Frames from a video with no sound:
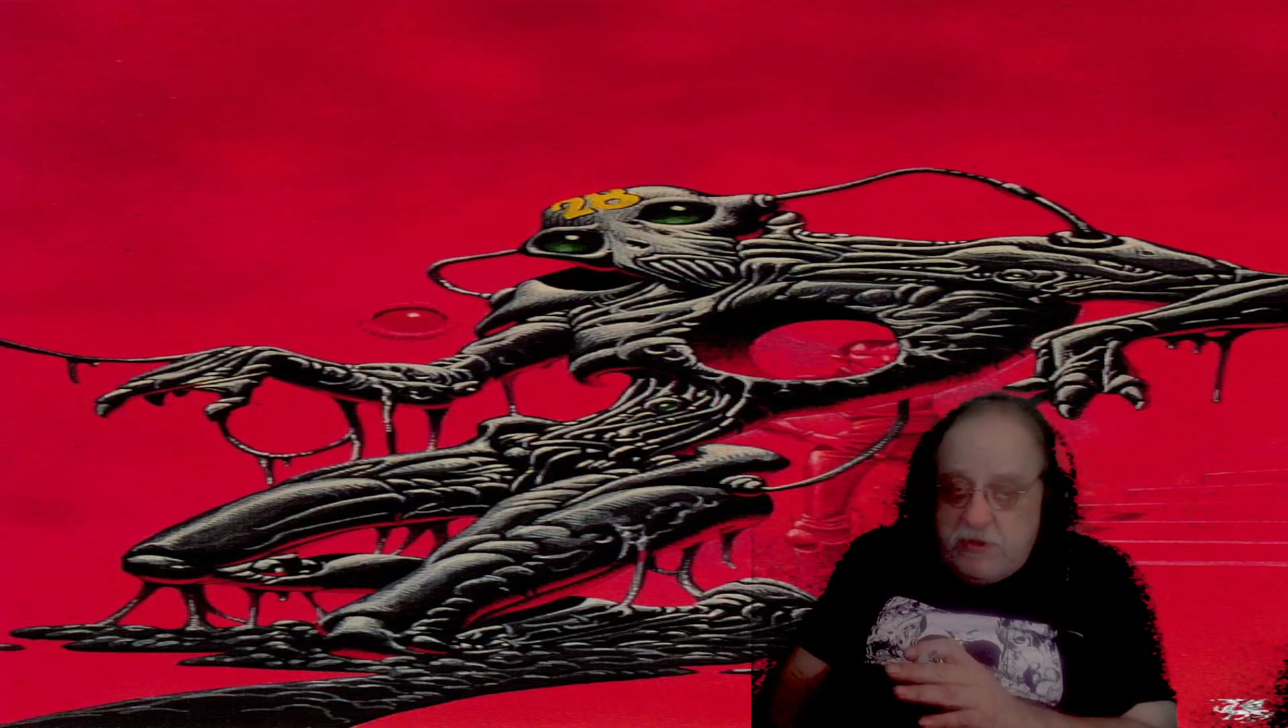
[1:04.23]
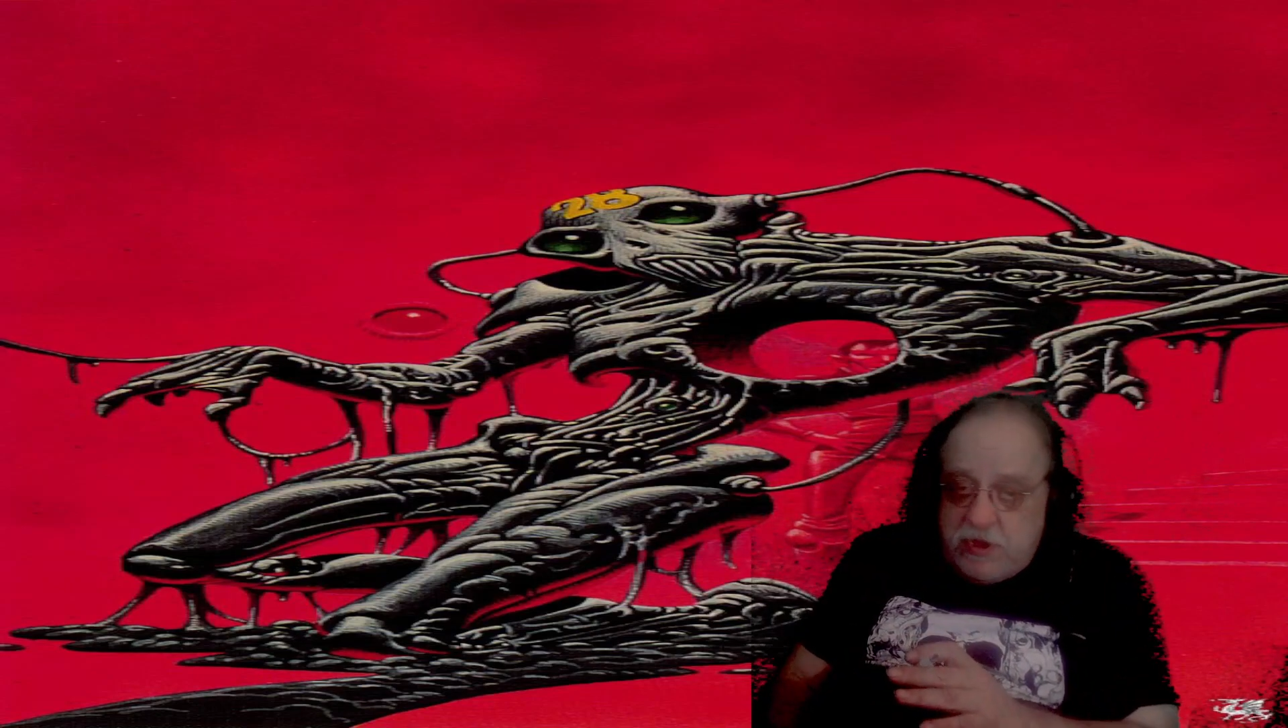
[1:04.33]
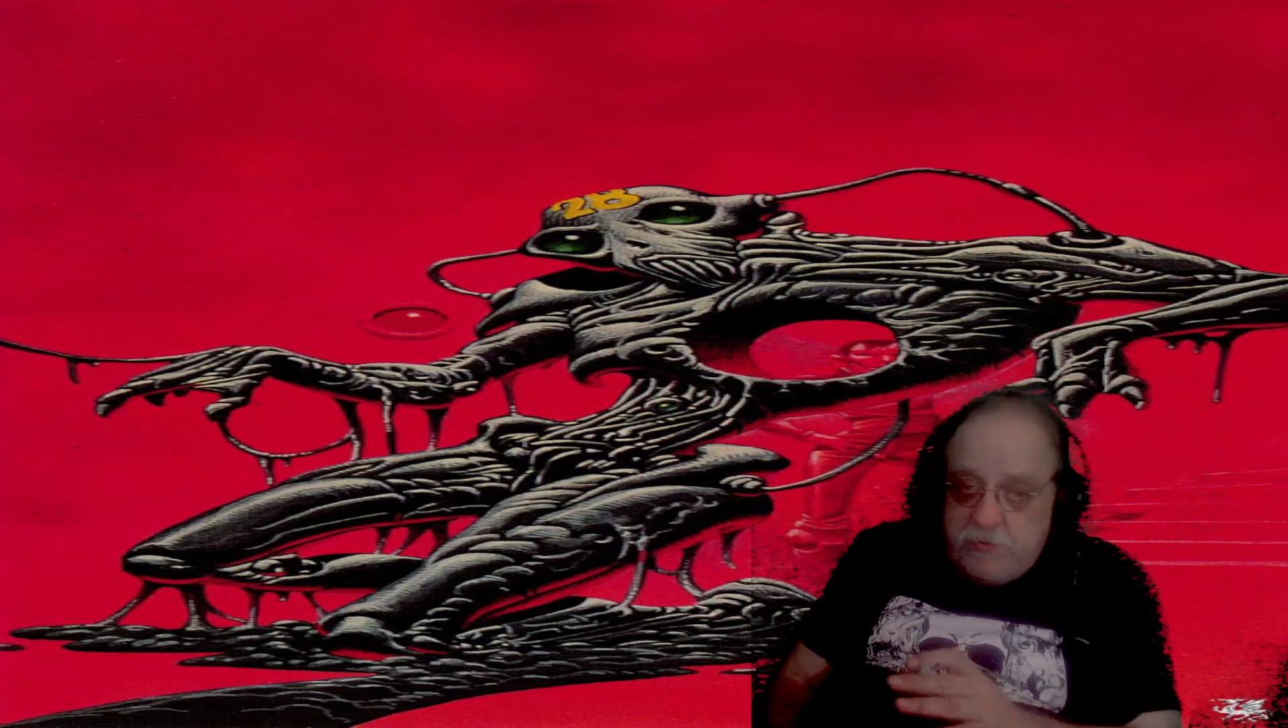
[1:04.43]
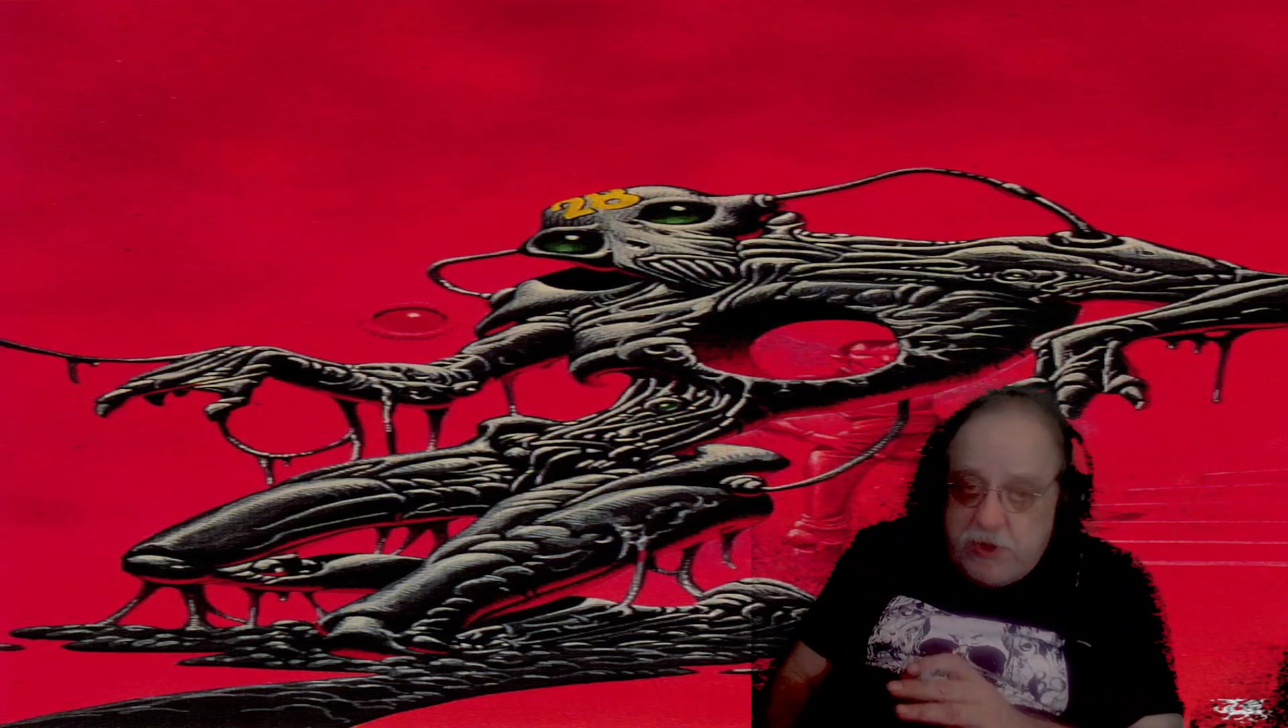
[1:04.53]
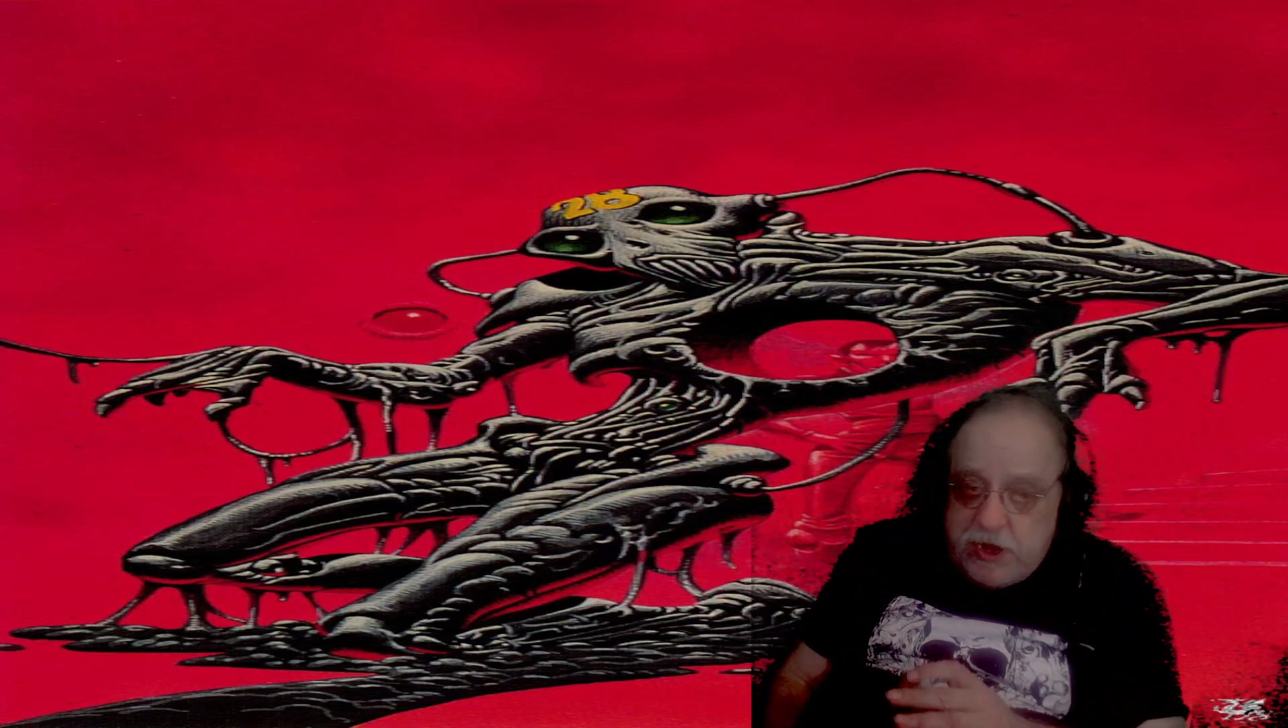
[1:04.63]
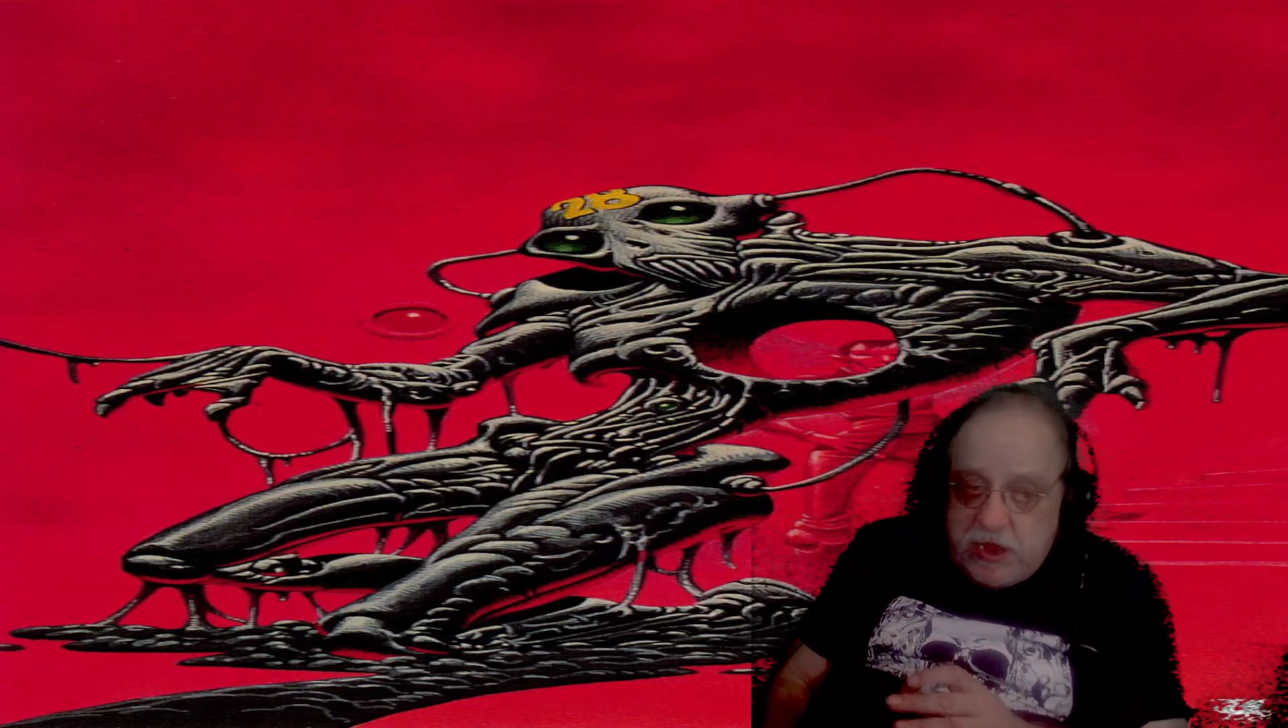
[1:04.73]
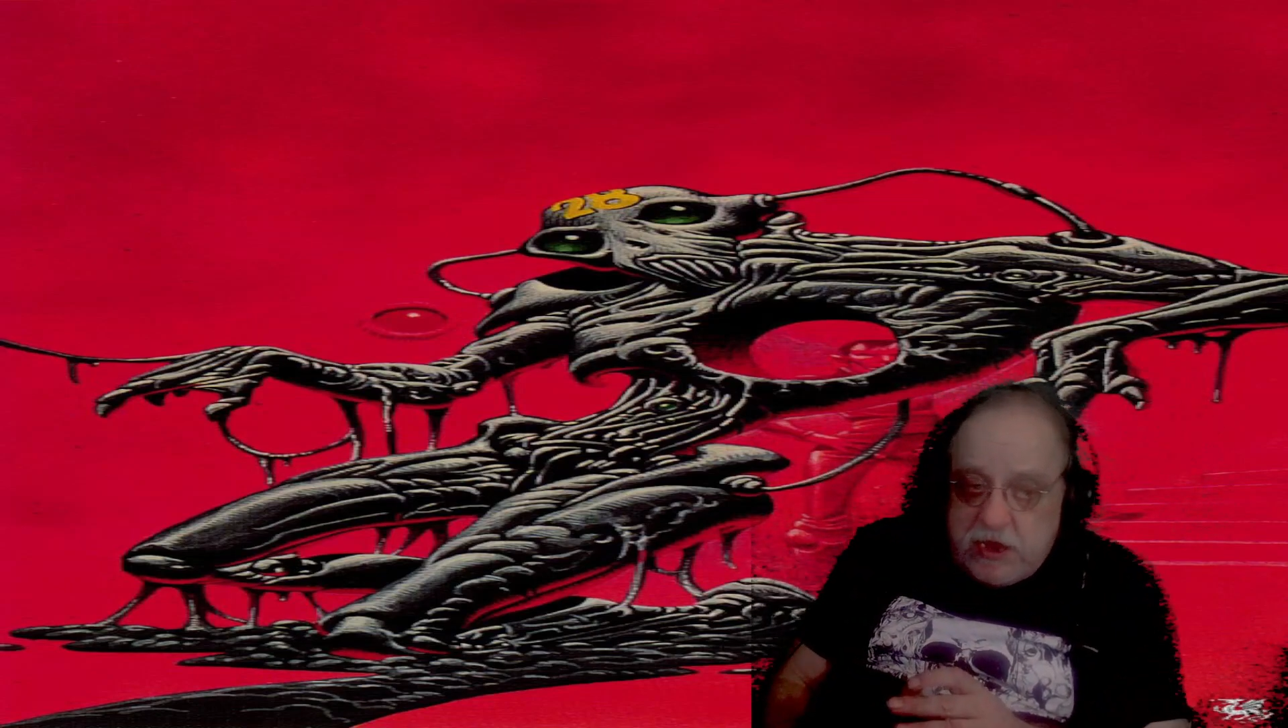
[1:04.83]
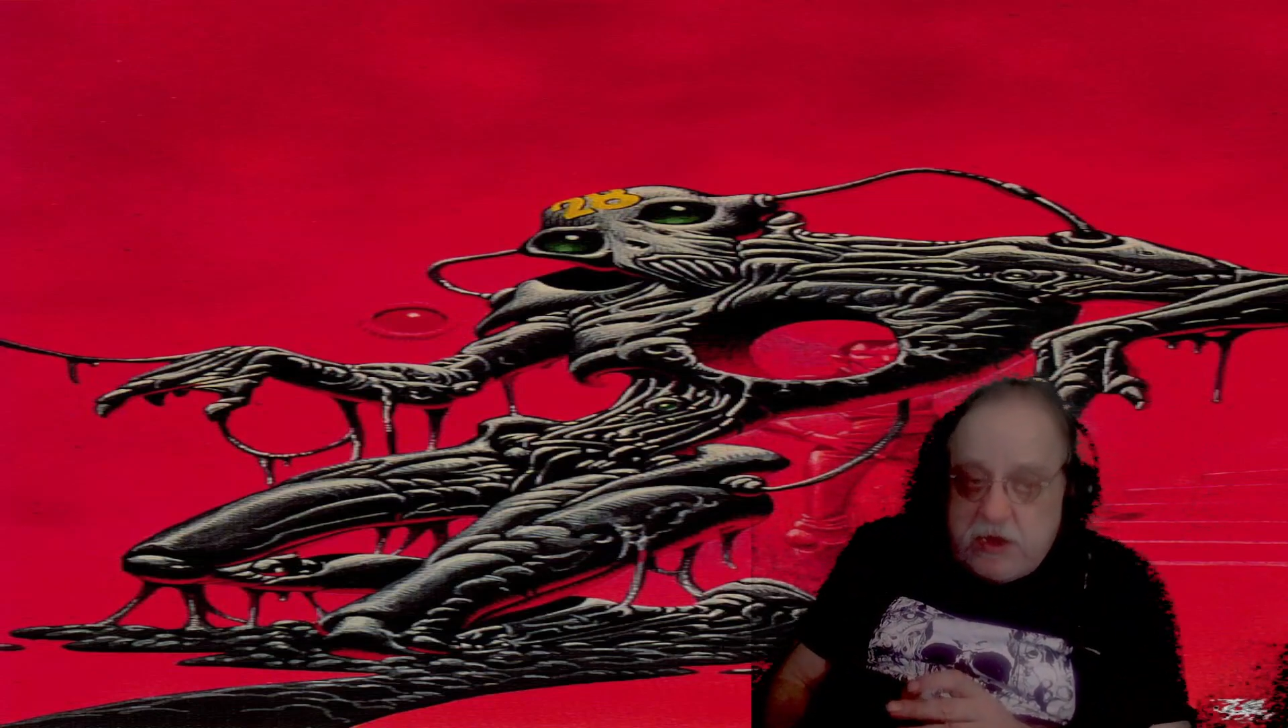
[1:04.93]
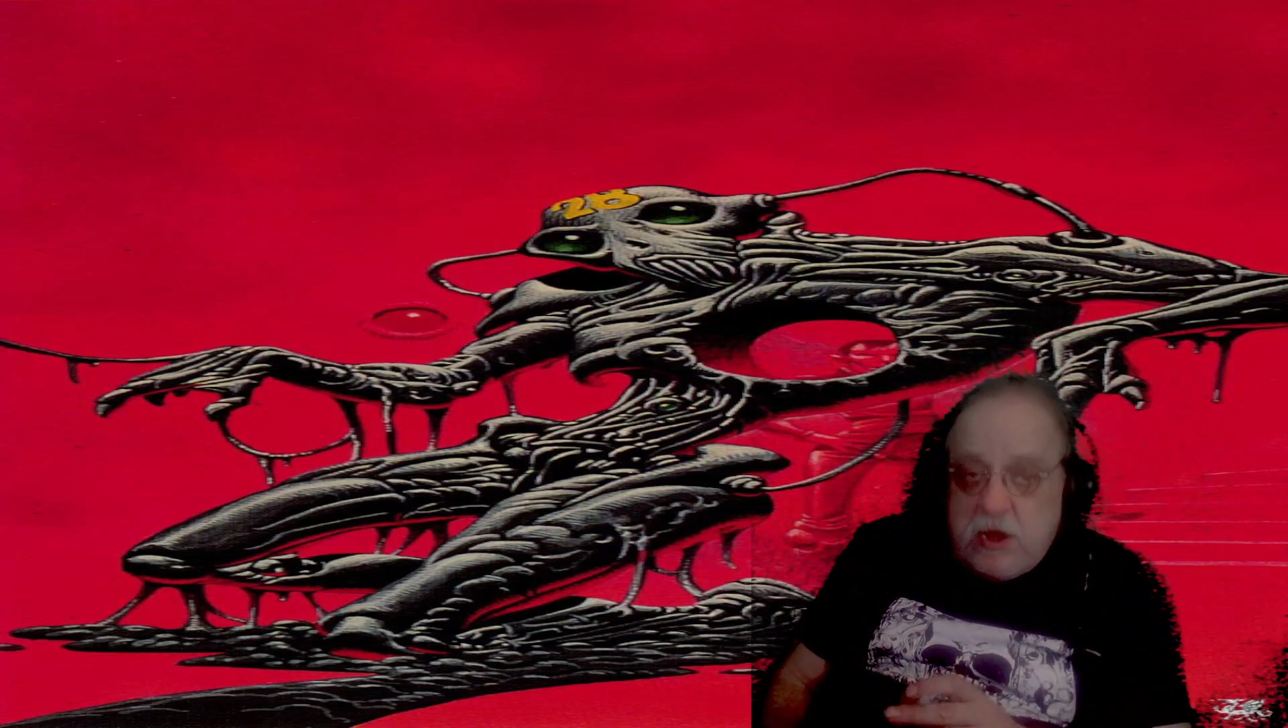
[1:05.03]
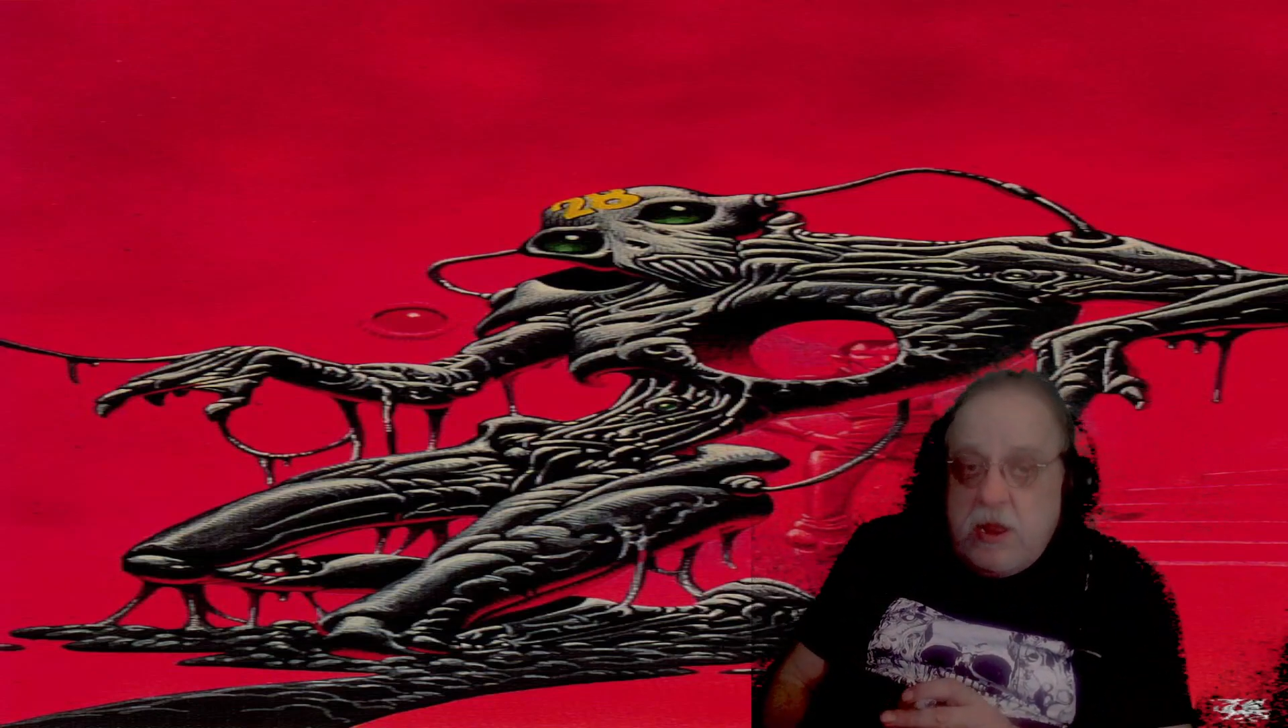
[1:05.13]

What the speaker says: comedian